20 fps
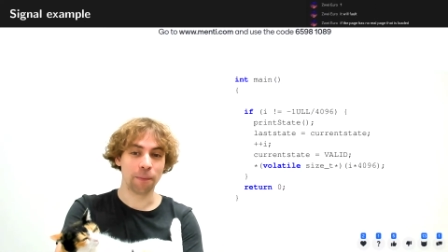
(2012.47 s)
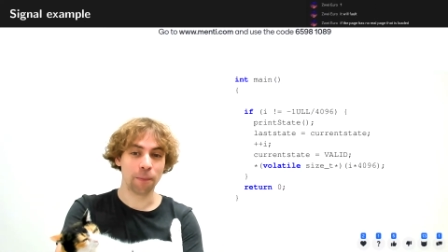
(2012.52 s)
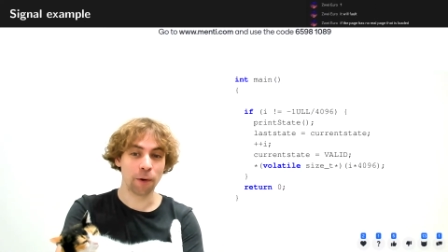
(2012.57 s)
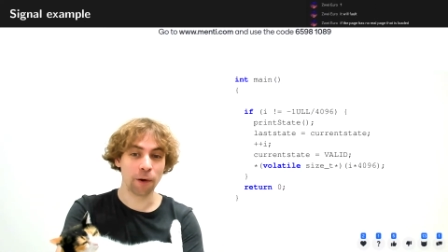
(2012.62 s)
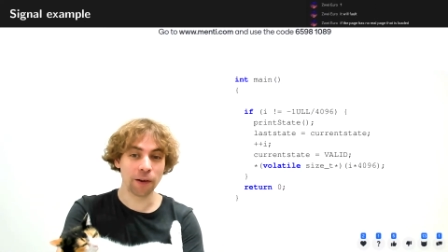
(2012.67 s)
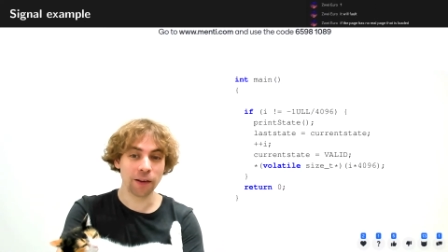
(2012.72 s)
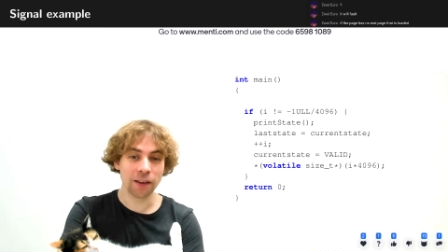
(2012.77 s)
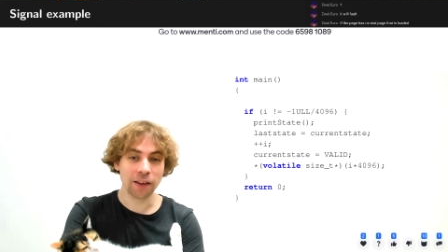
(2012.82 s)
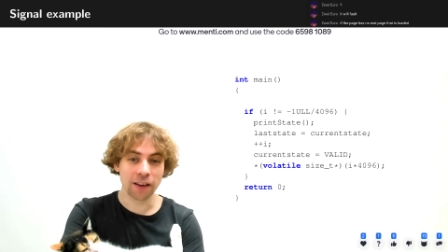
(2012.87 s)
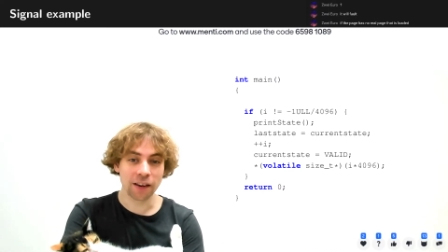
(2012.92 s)

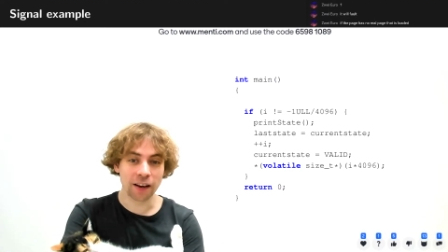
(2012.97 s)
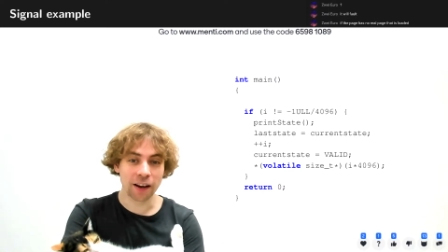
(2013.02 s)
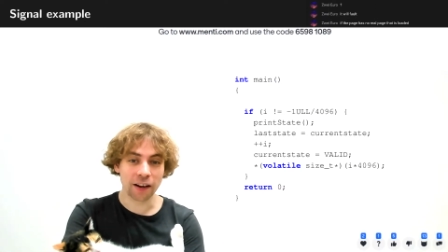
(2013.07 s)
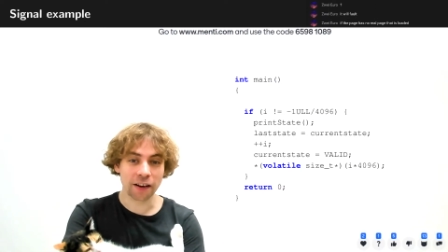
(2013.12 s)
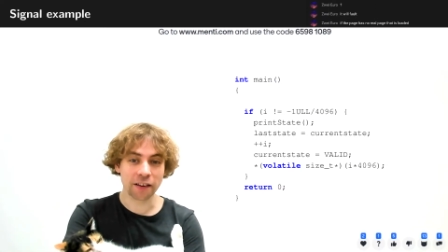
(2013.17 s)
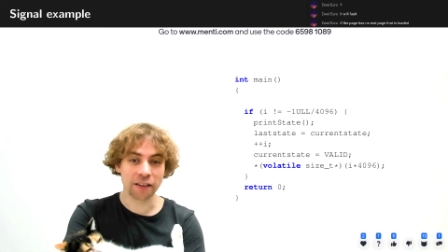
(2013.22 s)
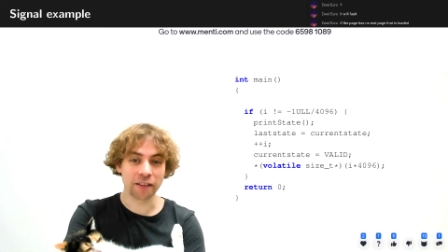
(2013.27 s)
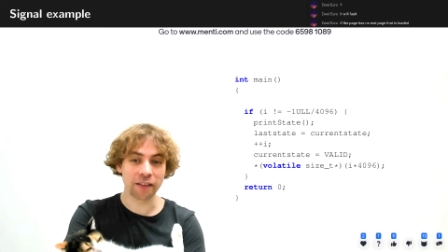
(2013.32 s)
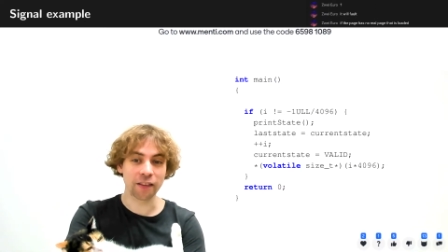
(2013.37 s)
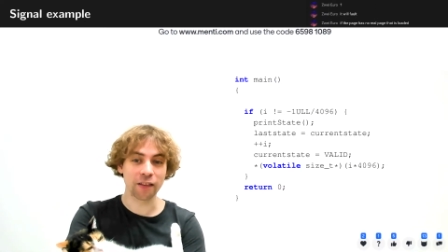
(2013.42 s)
point
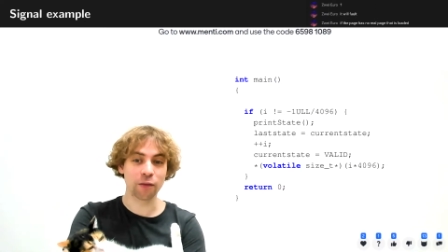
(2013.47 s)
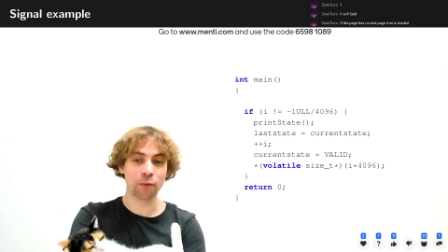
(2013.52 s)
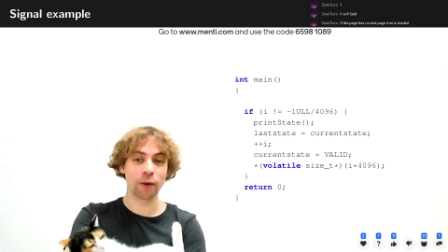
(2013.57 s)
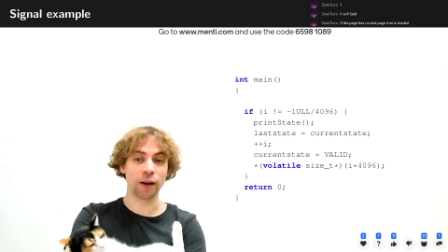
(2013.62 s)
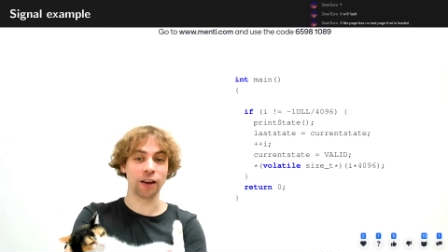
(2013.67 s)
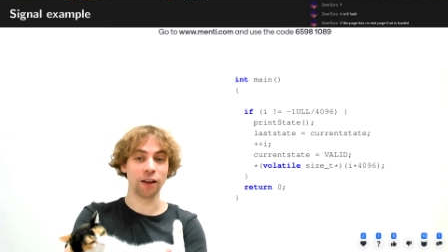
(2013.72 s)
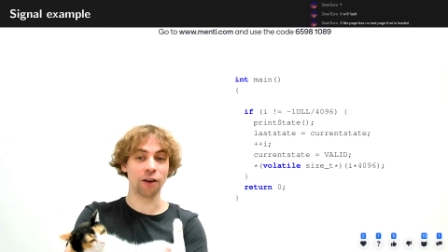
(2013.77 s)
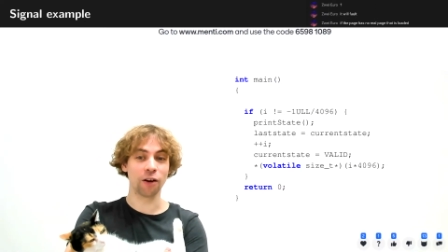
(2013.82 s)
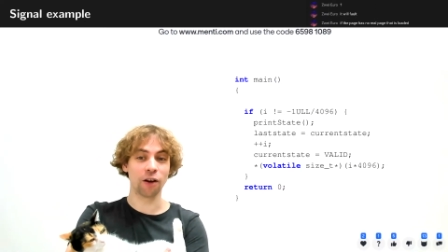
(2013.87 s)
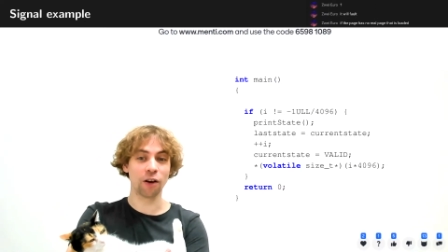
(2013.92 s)
deductions
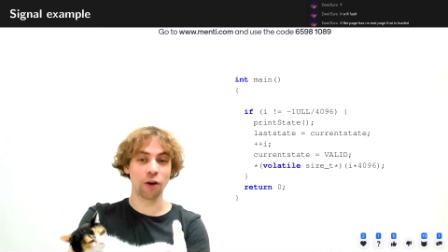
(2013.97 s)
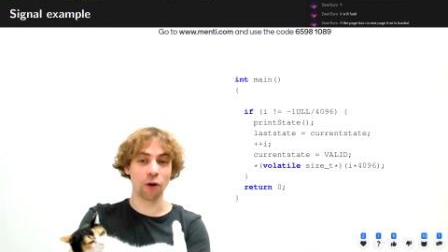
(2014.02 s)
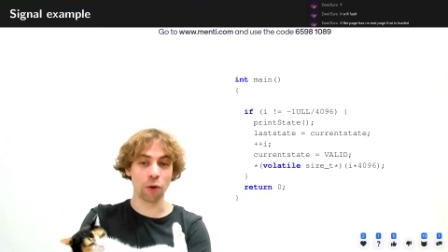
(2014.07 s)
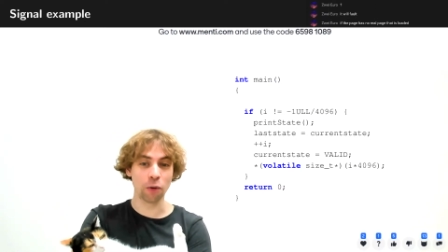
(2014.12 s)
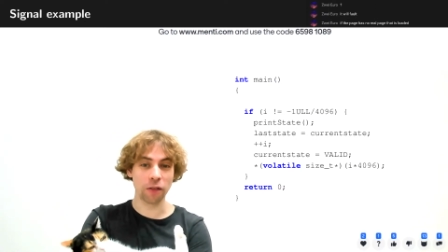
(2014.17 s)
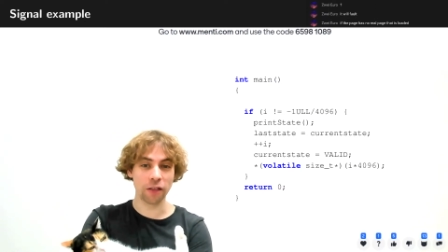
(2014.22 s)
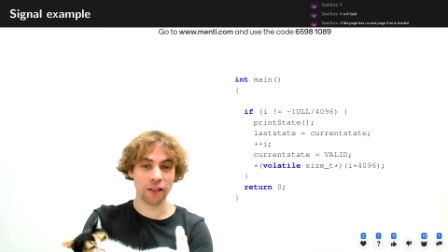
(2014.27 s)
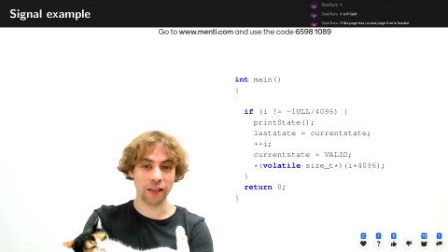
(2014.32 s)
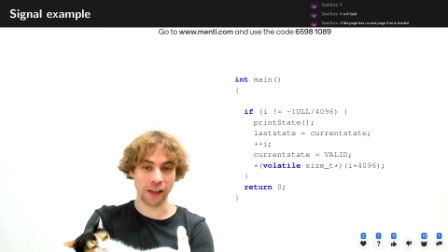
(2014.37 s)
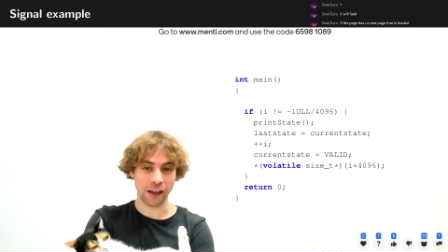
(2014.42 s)
when your
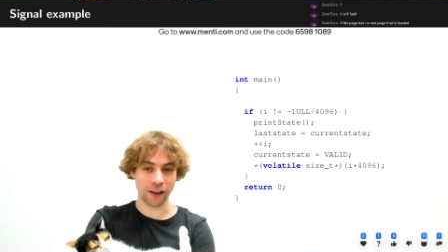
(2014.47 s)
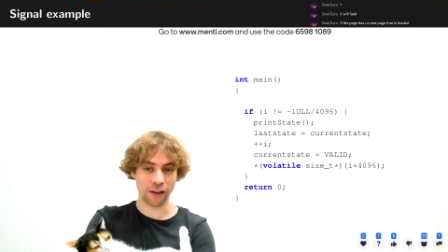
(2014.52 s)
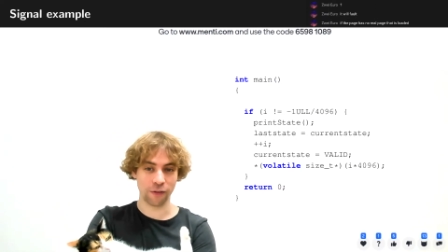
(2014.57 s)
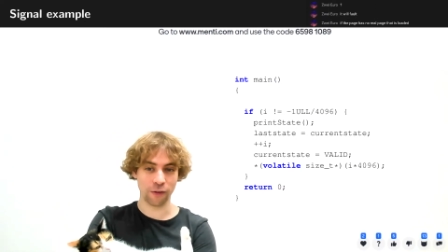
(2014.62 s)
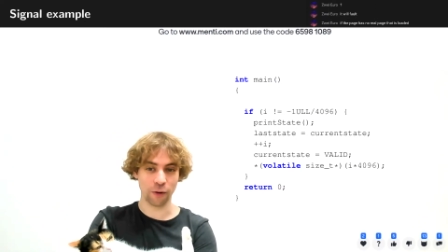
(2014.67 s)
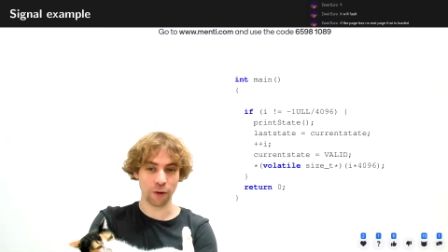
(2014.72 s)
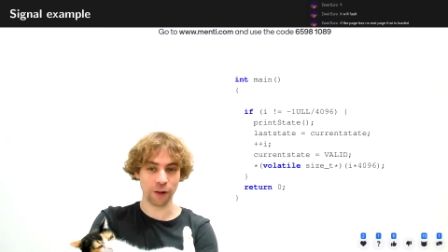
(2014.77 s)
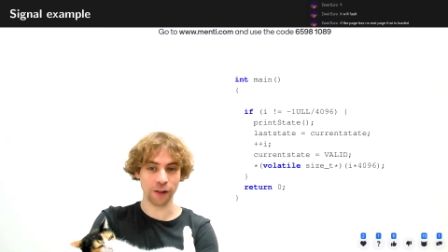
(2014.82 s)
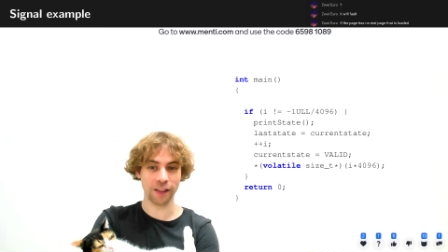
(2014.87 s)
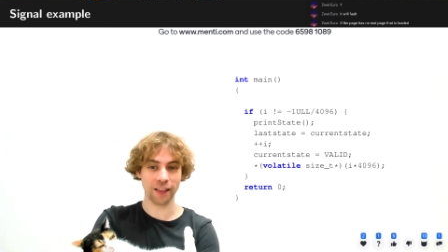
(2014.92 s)
code seg
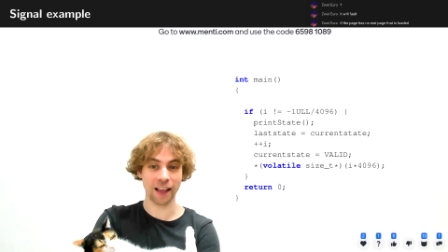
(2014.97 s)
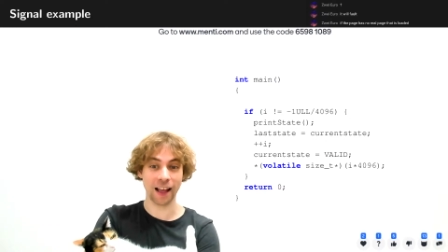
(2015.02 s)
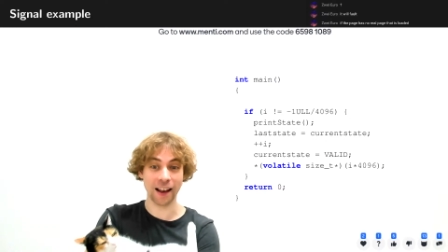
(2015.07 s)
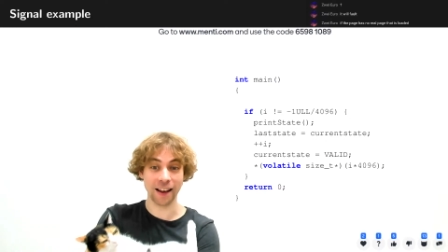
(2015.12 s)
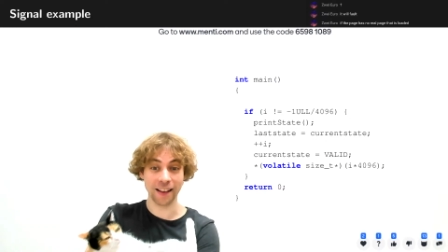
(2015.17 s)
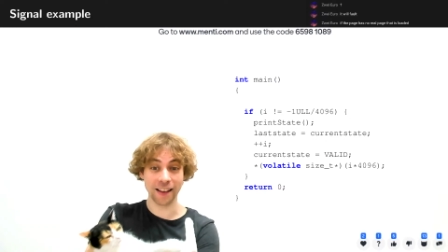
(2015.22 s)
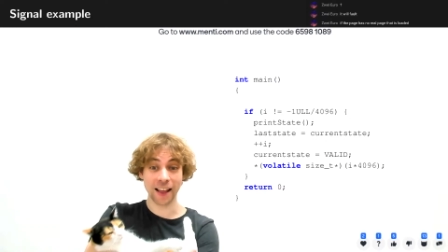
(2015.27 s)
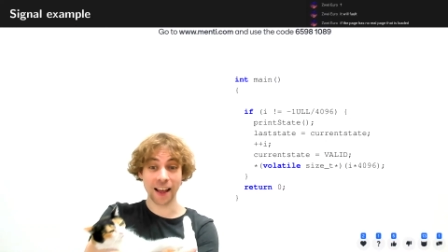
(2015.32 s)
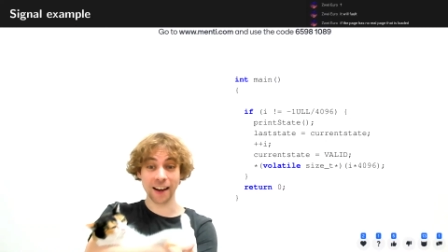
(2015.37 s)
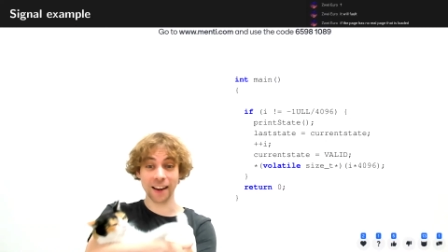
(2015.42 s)
faults.
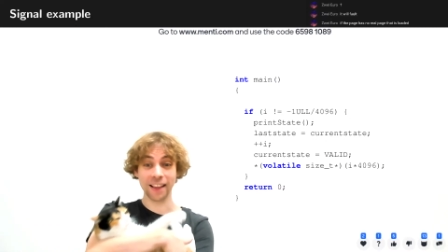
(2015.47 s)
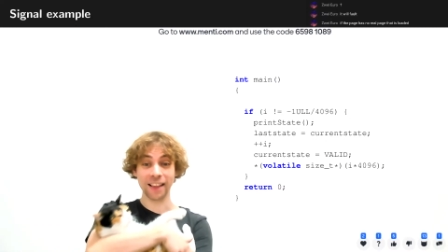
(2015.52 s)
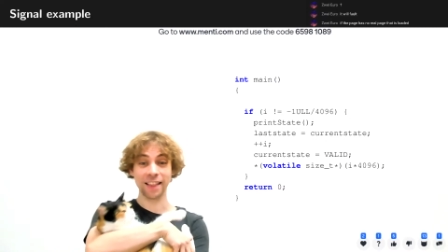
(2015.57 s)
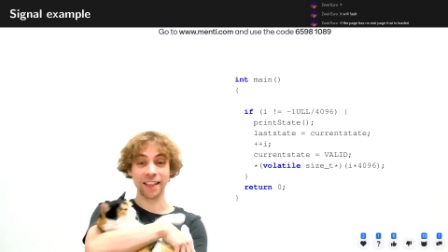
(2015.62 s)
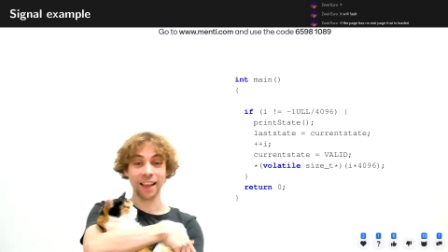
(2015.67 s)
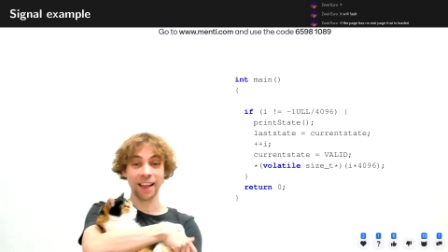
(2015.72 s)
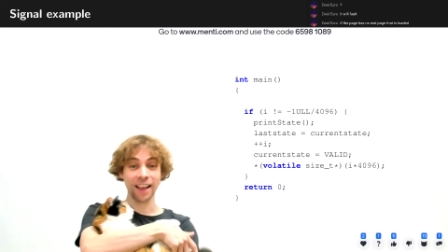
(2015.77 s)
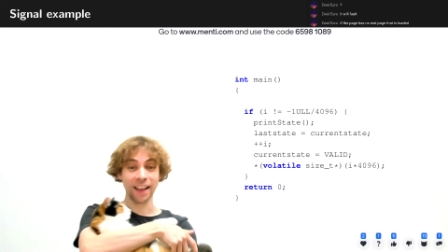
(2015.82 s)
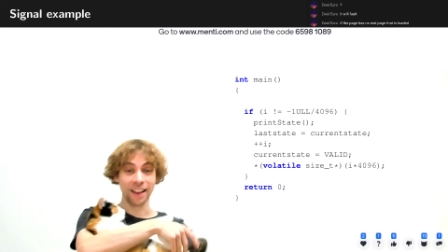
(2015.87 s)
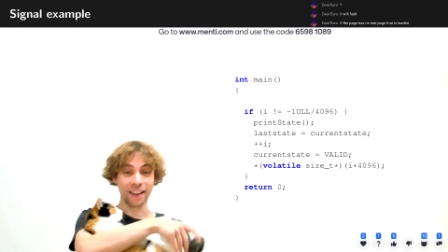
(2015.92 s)
And that
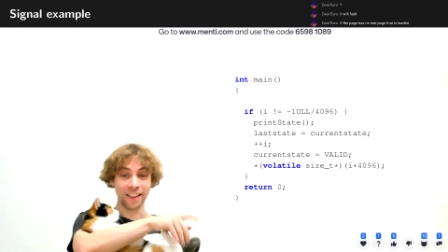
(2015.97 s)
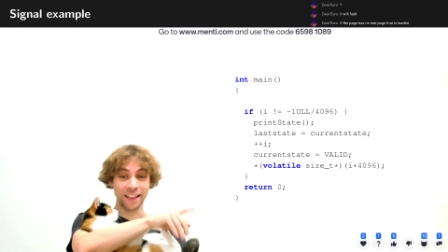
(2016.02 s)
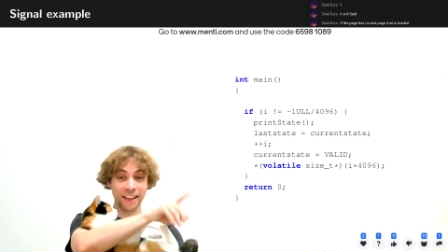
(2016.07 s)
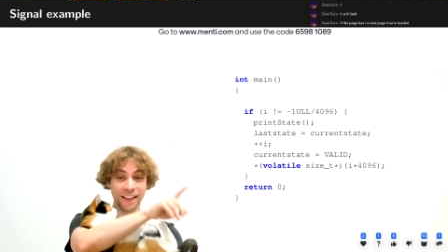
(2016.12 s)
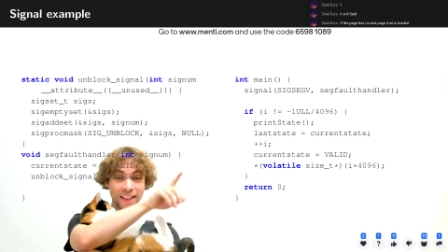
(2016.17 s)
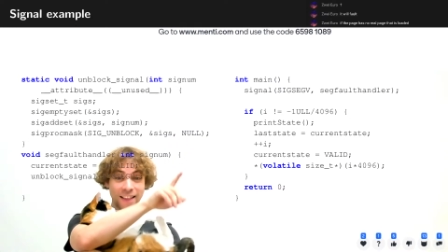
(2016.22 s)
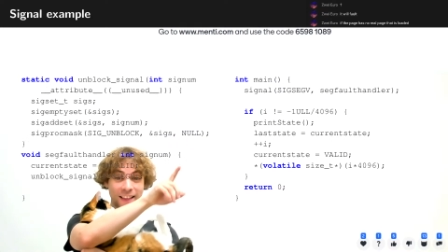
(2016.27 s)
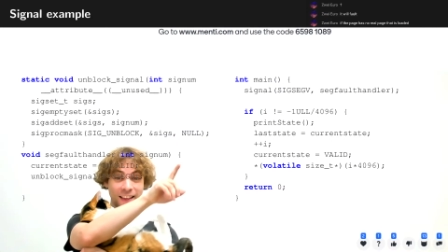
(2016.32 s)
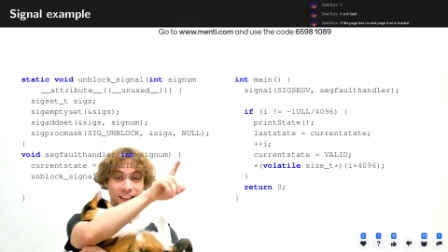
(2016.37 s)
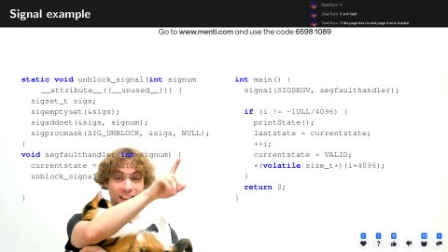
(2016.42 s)
is
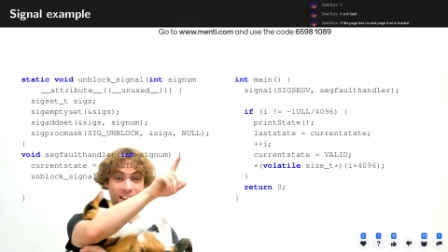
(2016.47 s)
this